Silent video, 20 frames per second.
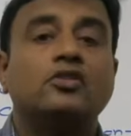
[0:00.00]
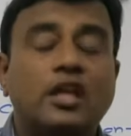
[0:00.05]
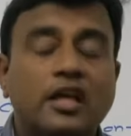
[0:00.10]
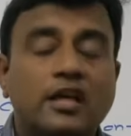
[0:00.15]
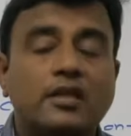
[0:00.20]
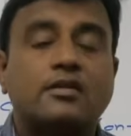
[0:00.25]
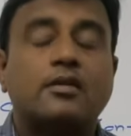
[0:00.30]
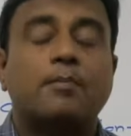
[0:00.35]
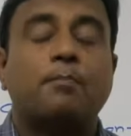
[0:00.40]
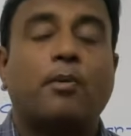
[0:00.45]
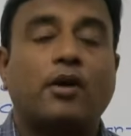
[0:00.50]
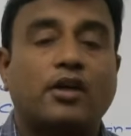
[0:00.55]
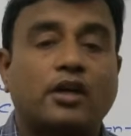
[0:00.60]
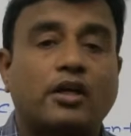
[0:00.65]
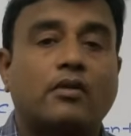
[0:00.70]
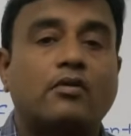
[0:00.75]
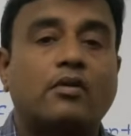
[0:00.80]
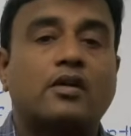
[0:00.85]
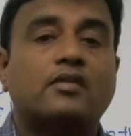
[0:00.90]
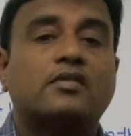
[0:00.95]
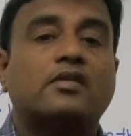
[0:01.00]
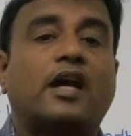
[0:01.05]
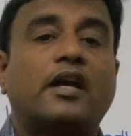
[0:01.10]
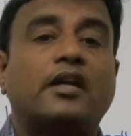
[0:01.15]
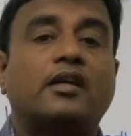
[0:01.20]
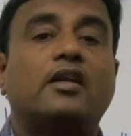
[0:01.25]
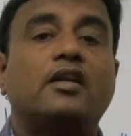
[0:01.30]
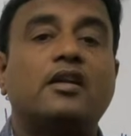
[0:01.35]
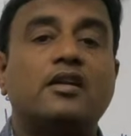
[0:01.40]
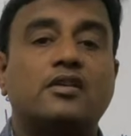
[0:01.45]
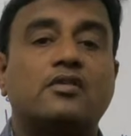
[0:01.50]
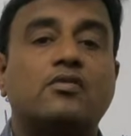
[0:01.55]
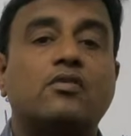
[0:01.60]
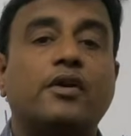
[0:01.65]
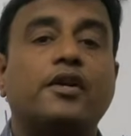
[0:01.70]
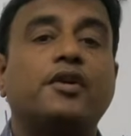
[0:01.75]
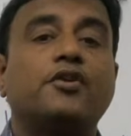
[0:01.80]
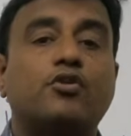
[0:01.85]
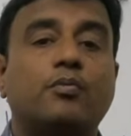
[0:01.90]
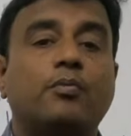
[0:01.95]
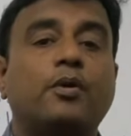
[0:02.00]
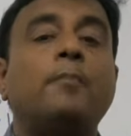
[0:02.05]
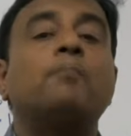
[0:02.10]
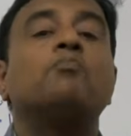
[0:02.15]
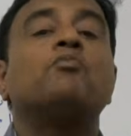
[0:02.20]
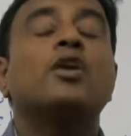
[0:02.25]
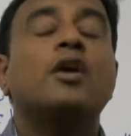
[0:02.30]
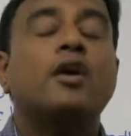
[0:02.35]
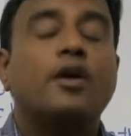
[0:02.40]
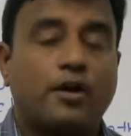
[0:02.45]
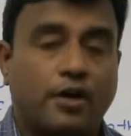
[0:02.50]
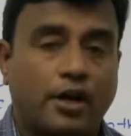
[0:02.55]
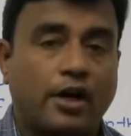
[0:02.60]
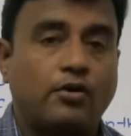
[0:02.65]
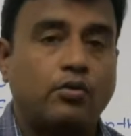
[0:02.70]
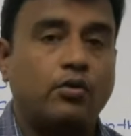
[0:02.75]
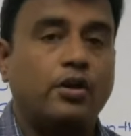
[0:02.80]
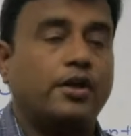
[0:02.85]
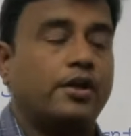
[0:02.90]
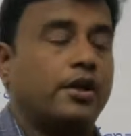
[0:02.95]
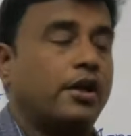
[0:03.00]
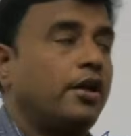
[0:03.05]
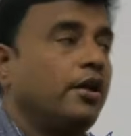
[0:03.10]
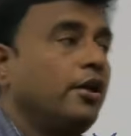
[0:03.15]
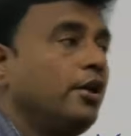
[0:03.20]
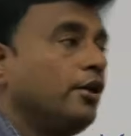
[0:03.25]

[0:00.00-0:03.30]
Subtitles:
this particular cycle is going to be regulated.